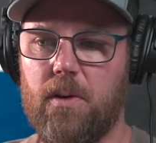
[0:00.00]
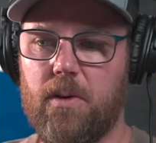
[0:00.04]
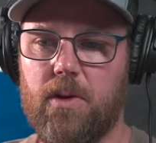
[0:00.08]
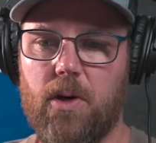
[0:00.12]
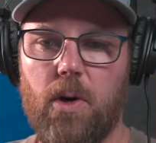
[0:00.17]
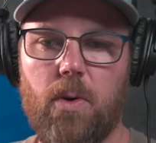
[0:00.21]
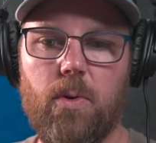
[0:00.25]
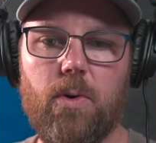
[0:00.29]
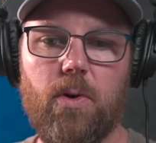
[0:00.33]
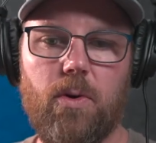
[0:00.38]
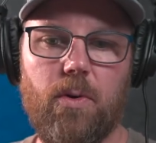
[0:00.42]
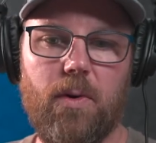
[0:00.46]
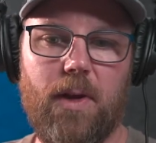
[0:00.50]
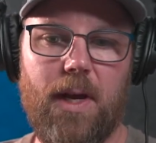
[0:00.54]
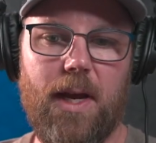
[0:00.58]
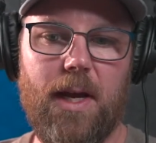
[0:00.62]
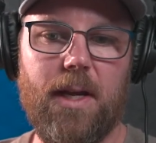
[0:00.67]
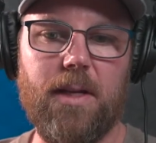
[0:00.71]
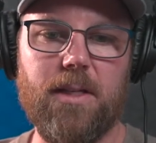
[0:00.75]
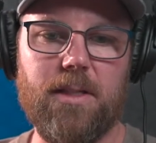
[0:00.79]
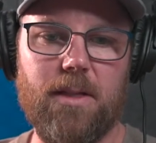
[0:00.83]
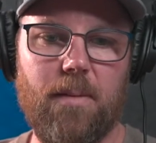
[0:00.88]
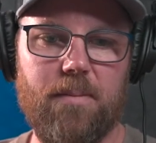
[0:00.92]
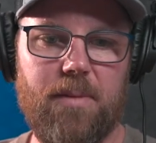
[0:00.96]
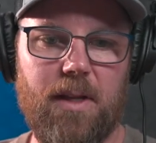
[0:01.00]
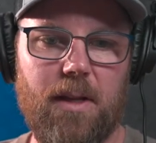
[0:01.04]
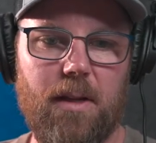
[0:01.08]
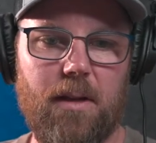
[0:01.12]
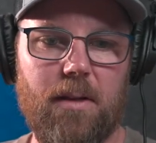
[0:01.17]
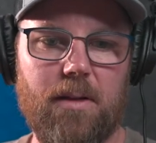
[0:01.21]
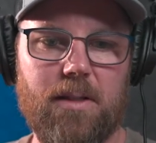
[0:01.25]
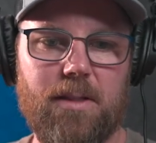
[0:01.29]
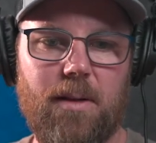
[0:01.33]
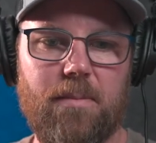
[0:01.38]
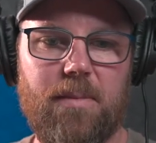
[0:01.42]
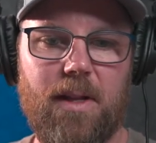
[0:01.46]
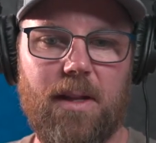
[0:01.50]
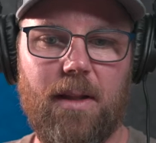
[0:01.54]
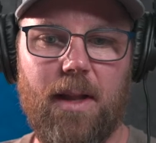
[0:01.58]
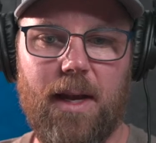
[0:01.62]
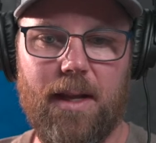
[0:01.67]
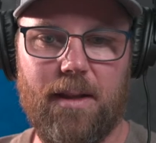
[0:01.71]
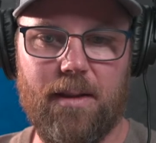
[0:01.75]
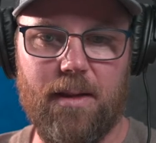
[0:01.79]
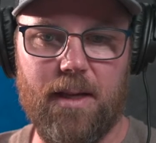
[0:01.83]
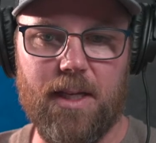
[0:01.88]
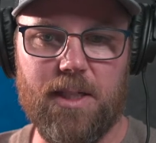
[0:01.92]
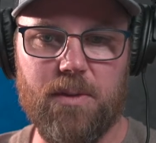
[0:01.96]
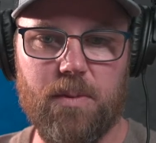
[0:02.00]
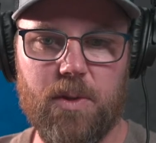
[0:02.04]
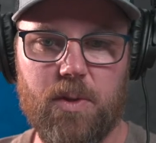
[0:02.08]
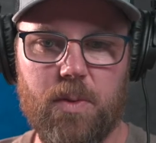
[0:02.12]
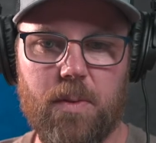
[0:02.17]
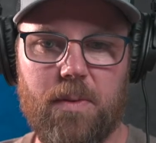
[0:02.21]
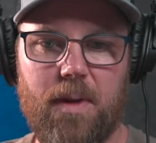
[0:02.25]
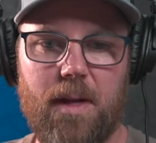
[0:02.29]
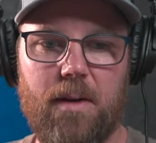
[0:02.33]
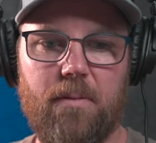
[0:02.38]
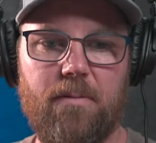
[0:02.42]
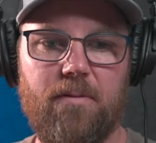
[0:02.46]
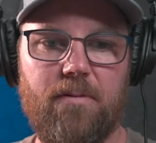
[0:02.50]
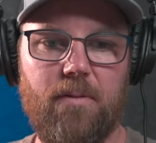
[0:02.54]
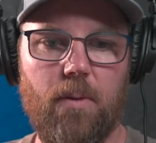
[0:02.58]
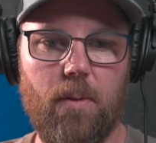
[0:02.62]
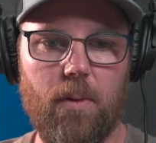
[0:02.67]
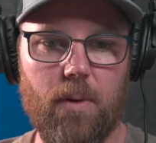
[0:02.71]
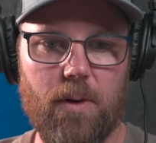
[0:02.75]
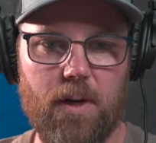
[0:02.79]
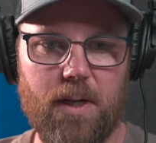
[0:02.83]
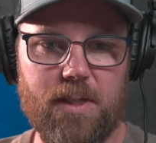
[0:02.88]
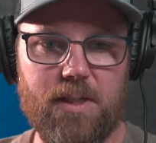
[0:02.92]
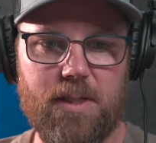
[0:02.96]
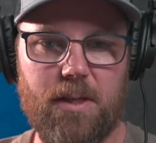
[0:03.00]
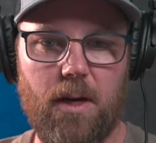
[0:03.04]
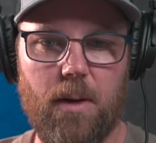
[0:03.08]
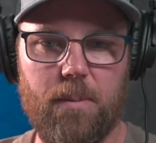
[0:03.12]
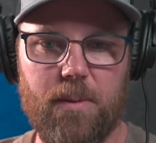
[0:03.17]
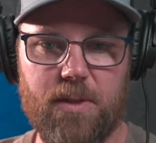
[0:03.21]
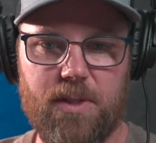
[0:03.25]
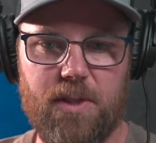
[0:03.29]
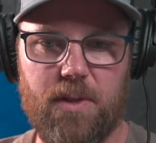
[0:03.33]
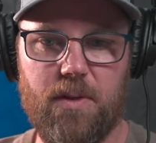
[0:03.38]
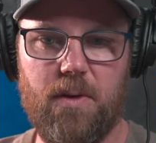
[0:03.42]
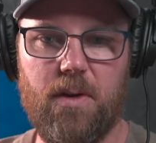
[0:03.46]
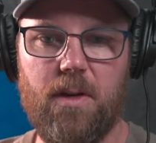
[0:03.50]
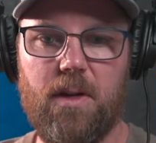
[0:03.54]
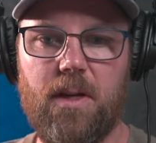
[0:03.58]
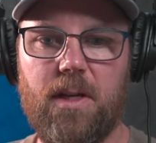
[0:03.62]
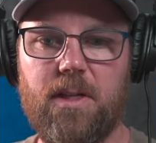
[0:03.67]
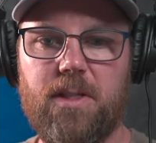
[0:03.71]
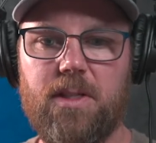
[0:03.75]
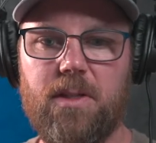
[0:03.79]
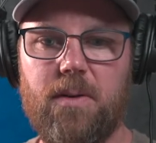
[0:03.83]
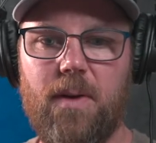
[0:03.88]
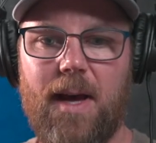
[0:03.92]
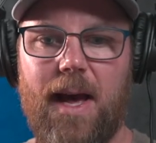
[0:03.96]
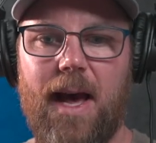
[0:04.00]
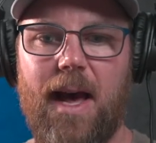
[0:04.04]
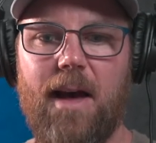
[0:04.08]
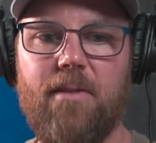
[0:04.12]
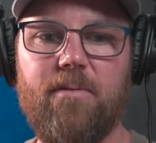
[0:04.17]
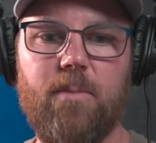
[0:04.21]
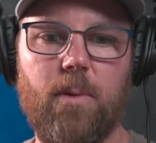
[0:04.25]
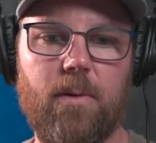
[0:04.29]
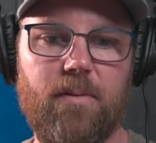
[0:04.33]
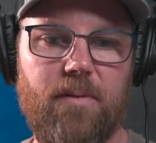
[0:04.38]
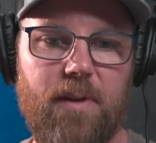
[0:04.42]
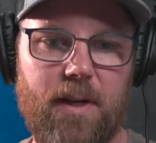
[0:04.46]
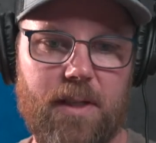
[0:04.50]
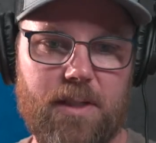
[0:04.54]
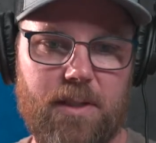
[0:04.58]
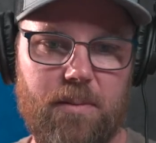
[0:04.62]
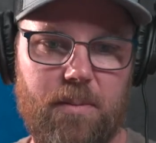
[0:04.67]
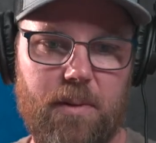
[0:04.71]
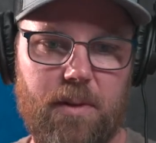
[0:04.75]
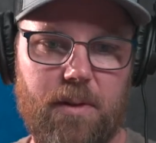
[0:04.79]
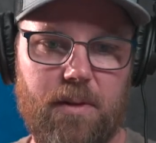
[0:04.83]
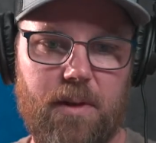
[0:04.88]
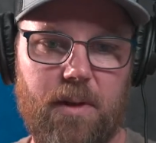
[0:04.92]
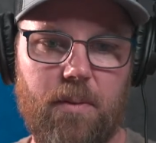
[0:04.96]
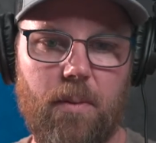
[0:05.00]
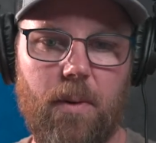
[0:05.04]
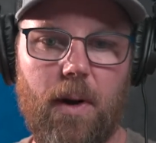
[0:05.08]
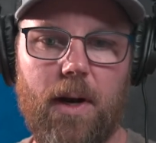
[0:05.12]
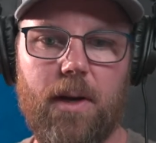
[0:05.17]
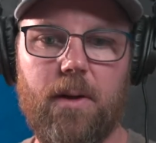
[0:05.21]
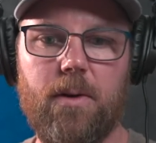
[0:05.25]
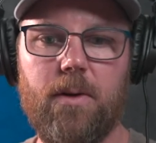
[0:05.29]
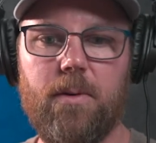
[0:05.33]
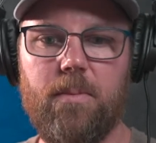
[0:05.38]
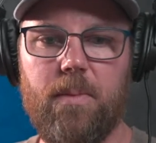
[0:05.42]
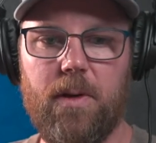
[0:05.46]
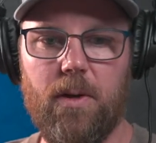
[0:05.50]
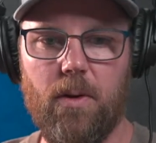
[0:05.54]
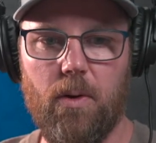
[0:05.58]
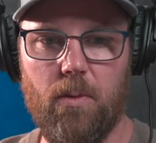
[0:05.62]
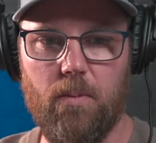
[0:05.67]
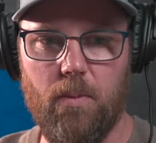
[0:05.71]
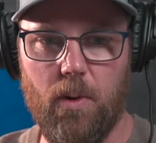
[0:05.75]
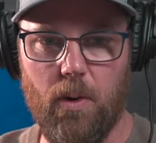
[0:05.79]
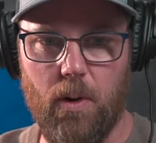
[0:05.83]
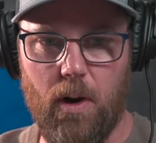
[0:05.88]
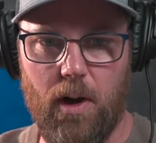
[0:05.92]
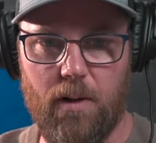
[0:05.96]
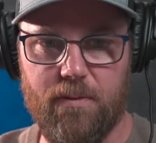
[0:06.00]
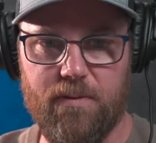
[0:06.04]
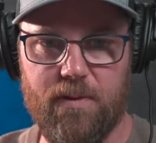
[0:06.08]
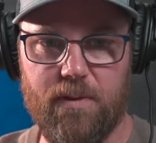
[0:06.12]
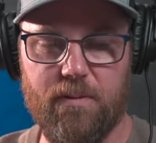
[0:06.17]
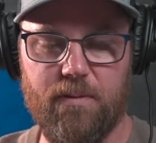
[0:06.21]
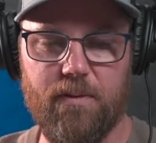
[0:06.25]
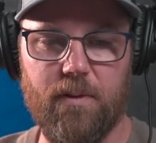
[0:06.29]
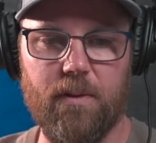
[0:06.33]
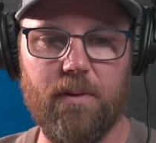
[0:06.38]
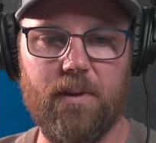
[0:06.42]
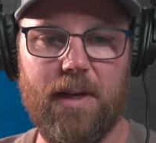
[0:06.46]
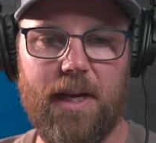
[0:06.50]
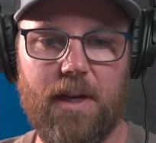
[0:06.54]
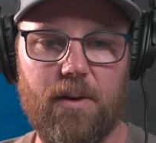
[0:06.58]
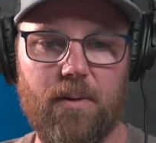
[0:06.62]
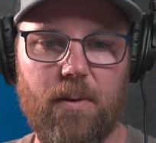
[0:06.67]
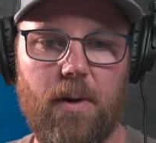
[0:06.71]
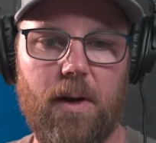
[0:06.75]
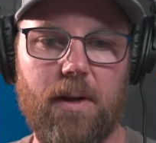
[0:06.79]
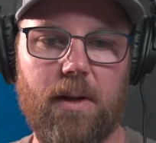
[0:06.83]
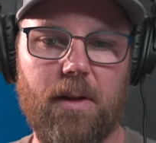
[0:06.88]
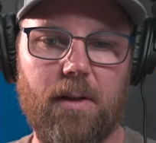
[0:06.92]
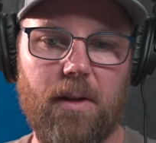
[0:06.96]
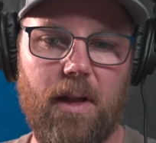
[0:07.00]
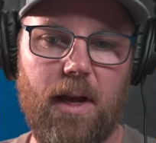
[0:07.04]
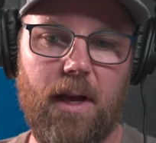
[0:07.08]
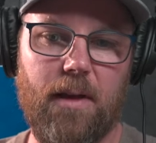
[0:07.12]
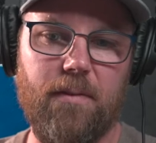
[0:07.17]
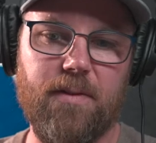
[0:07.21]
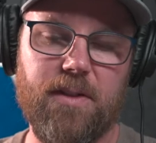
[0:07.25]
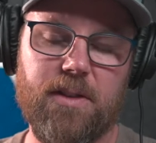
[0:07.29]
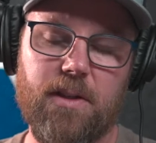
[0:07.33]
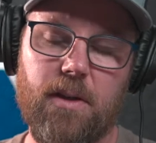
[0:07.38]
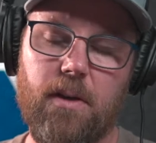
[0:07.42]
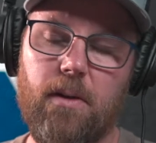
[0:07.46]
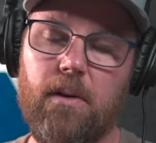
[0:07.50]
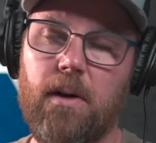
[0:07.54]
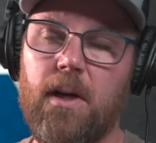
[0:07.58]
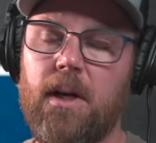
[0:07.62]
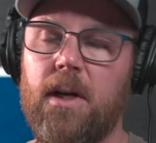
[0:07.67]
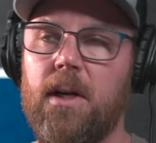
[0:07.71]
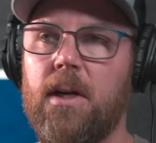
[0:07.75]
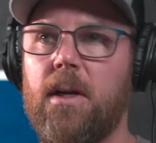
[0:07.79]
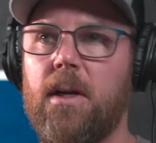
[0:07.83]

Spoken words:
co-create something like this, which would then afford us the opportunity to have more flexibility where I could be home more often for later on in life. So,